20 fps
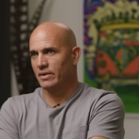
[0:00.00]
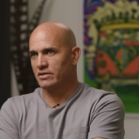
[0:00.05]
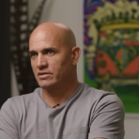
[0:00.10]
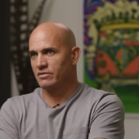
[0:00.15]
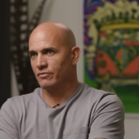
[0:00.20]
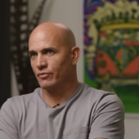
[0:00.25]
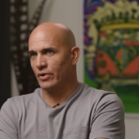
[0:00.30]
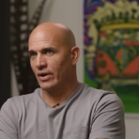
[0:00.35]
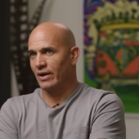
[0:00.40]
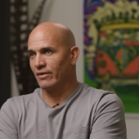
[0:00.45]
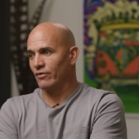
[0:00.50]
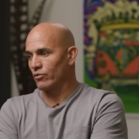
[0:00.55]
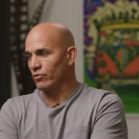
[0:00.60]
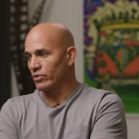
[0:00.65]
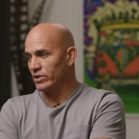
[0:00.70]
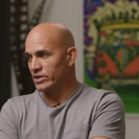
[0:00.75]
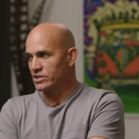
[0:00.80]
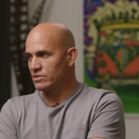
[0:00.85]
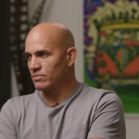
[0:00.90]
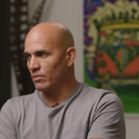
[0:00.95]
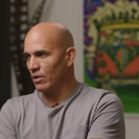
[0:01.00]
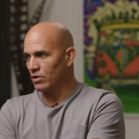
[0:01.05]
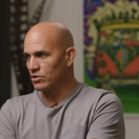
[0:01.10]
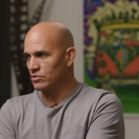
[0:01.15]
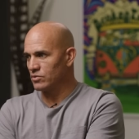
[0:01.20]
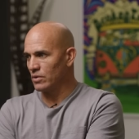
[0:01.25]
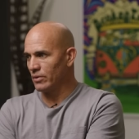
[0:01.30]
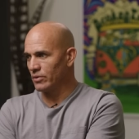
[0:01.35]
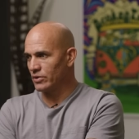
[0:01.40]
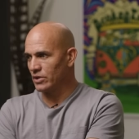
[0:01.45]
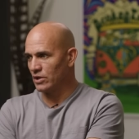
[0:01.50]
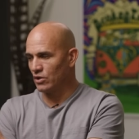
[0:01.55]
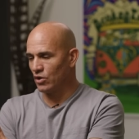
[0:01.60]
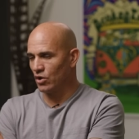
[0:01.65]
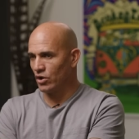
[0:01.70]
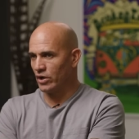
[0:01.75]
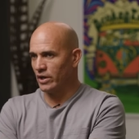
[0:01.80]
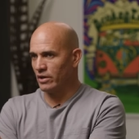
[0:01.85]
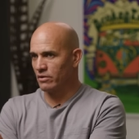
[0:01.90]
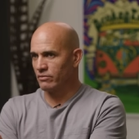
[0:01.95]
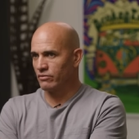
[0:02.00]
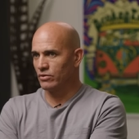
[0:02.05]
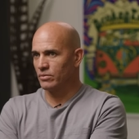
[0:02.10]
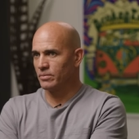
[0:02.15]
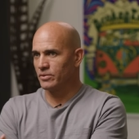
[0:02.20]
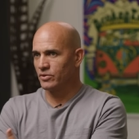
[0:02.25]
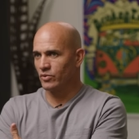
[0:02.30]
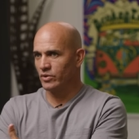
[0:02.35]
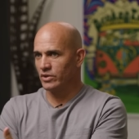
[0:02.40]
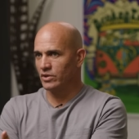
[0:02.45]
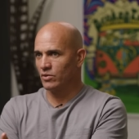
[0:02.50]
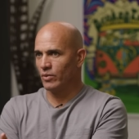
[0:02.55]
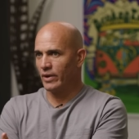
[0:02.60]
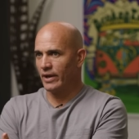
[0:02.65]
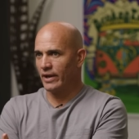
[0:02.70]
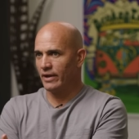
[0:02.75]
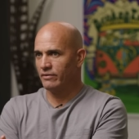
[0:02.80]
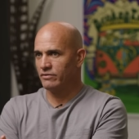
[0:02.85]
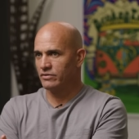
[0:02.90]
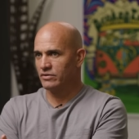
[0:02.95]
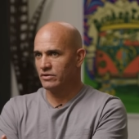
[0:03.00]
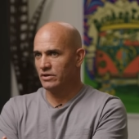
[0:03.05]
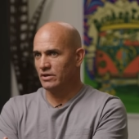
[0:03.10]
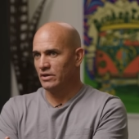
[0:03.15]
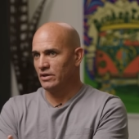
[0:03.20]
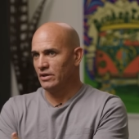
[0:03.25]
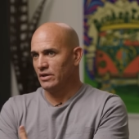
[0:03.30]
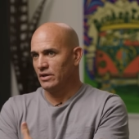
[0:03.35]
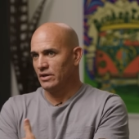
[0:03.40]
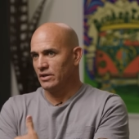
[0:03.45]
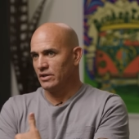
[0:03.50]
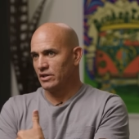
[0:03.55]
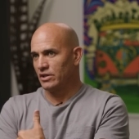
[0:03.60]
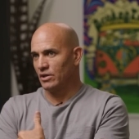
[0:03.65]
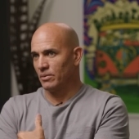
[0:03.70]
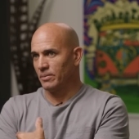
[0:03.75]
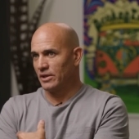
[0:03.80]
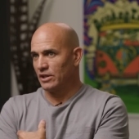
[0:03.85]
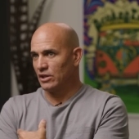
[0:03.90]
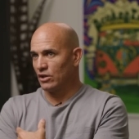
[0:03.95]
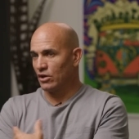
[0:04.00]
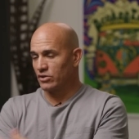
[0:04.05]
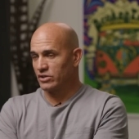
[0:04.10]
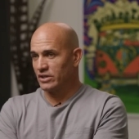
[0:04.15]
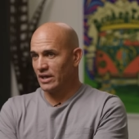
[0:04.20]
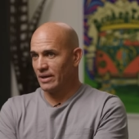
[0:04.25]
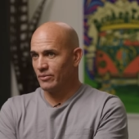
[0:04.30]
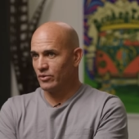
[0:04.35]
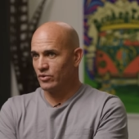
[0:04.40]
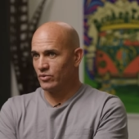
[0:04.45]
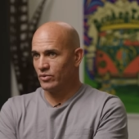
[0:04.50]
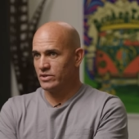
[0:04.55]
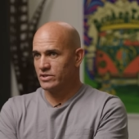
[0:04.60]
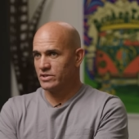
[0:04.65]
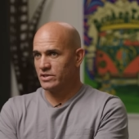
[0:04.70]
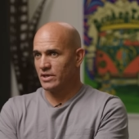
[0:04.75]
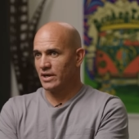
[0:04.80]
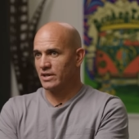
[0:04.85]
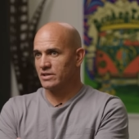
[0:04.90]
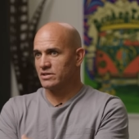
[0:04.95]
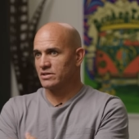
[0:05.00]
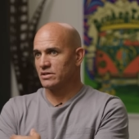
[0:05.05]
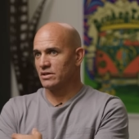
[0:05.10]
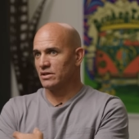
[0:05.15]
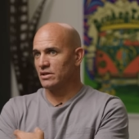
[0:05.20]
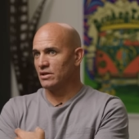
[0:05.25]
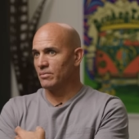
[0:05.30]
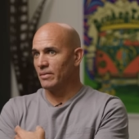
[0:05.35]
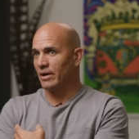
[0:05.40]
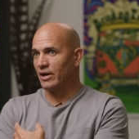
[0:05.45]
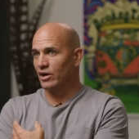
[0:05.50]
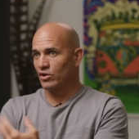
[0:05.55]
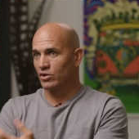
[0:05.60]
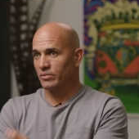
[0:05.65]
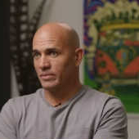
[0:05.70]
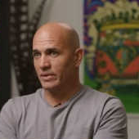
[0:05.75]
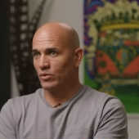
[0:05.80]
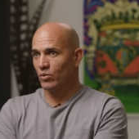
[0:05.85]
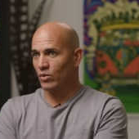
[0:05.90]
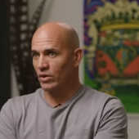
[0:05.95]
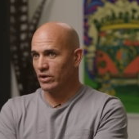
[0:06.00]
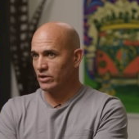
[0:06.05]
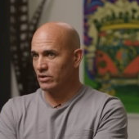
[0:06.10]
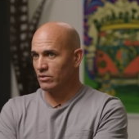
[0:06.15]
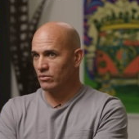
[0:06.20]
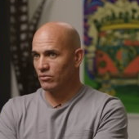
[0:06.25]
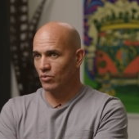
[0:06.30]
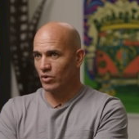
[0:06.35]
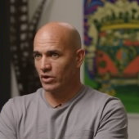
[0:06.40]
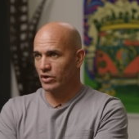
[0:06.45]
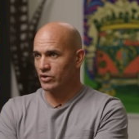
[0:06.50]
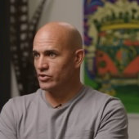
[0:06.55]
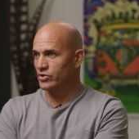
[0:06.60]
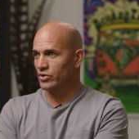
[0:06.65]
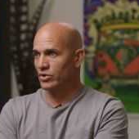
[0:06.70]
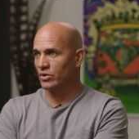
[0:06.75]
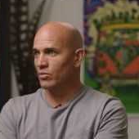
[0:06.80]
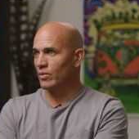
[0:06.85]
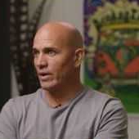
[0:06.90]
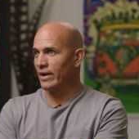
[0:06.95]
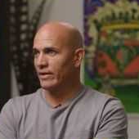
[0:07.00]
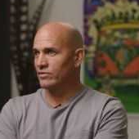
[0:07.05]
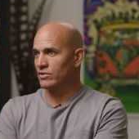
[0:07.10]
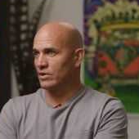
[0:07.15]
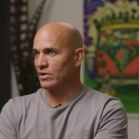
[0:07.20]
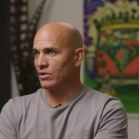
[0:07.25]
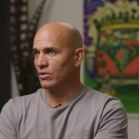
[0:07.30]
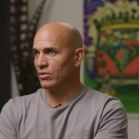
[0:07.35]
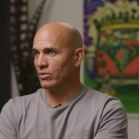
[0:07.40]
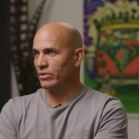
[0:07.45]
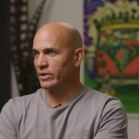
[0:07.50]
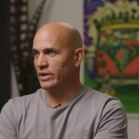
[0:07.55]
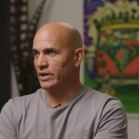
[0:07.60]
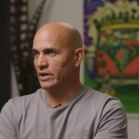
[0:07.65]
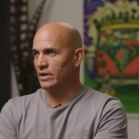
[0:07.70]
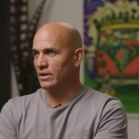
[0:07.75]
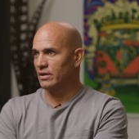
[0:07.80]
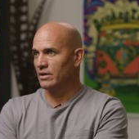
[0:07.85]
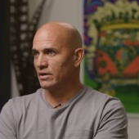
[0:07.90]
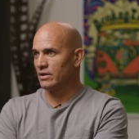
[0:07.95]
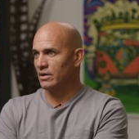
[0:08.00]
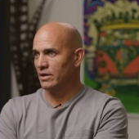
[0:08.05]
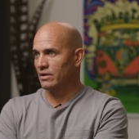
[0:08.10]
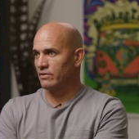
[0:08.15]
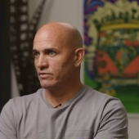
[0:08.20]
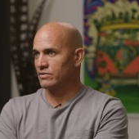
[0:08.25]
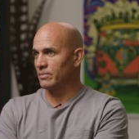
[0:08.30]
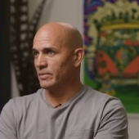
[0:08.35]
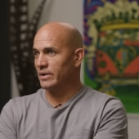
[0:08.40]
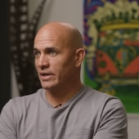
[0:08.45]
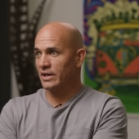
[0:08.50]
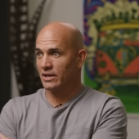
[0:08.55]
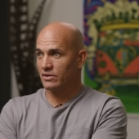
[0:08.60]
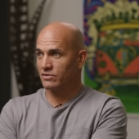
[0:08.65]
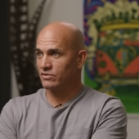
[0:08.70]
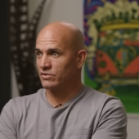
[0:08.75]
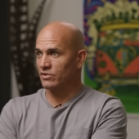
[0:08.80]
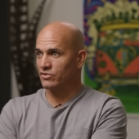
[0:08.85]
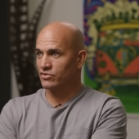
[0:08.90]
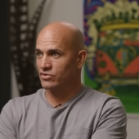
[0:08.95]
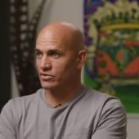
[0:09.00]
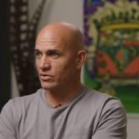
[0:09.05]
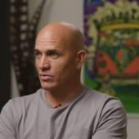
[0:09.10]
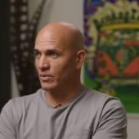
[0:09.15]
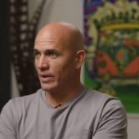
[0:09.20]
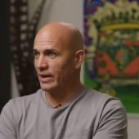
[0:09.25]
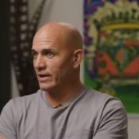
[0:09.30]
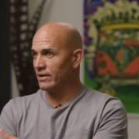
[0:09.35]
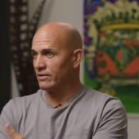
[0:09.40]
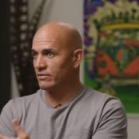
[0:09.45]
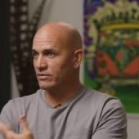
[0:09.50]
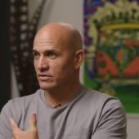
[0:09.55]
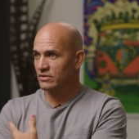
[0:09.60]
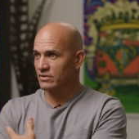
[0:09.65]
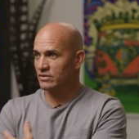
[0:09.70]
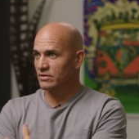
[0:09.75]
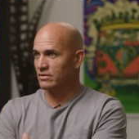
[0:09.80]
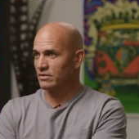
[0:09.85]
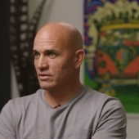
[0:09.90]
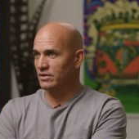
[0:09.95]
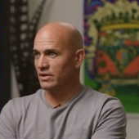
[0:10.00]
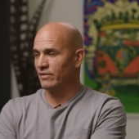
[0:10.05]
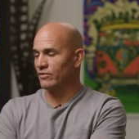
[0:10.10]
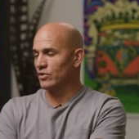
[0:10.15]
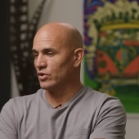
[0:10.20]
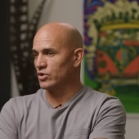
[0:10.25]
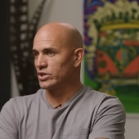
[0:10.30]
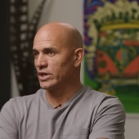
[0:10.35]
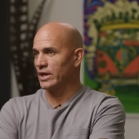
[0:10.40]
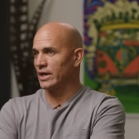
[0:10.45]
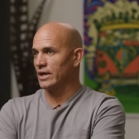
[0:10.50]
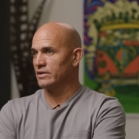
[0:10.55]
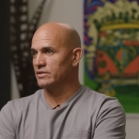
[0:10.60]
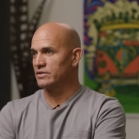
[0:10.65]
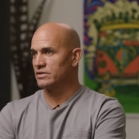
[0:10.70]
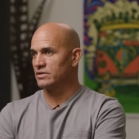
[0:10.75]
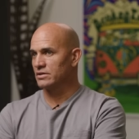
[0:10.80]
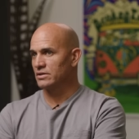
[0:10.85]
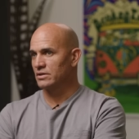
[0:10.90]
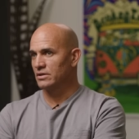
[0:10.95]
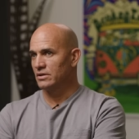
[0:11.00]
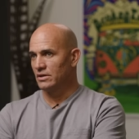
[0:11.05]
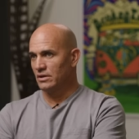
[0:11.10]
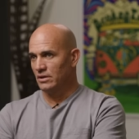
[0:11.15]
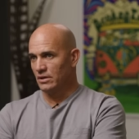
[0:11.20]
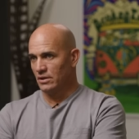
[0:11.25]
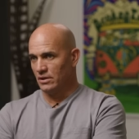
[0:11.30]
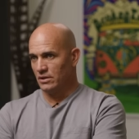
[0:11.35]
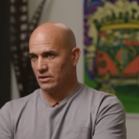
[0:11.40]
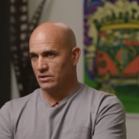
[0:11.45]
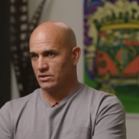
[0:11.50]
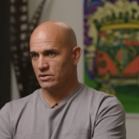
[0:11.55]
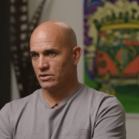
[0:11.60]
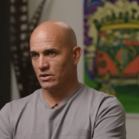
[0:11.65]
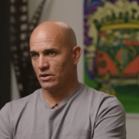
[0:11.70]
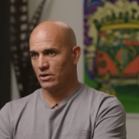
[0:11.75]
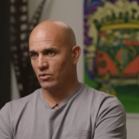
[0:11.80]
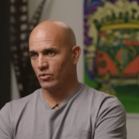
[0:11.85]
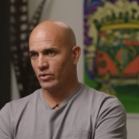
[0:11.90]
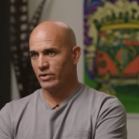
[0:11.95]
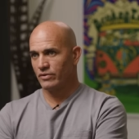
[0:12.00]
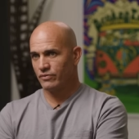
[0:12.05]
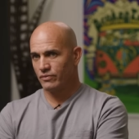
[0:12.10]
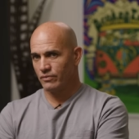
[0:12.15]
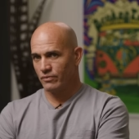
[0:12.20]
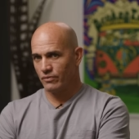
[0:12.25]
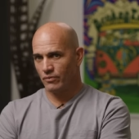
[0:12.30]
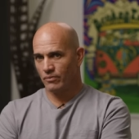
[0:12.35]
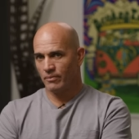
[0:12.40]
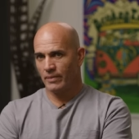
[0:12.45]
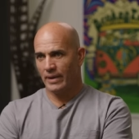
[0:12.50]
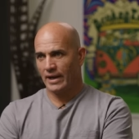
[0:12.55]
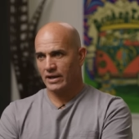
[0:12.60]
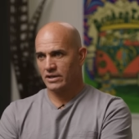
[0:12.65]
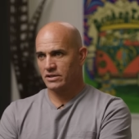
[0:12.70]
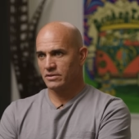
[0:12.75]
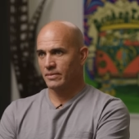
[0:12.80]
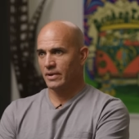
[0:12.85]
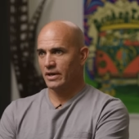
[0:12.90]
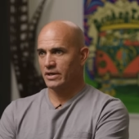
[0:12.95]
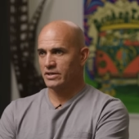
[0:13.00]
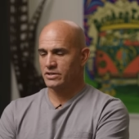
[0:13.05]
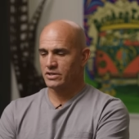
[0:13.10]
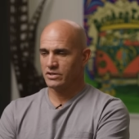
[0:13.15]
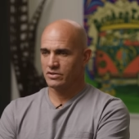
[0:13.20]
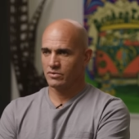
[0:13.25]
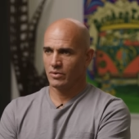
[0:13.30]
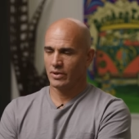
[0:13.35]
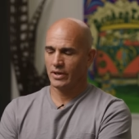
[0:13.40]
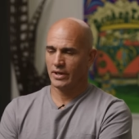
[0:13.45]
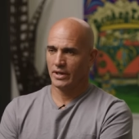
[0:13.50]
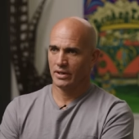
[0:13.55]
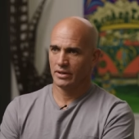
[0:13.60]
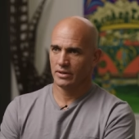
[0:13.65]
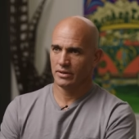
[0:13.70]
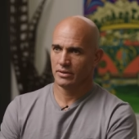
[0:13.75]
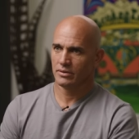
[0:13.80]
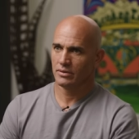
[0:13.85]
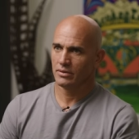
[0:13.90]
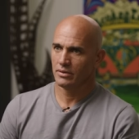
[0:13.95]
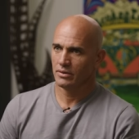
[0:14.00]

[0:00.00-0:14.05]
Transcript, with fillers: days if we have a really small swell with a long interval between the waves, there'll be a long time between sets, and there might only be one one or two good waves in a whole heat. And if somebody gets those two waves, you have no chance. So we've maximized this way to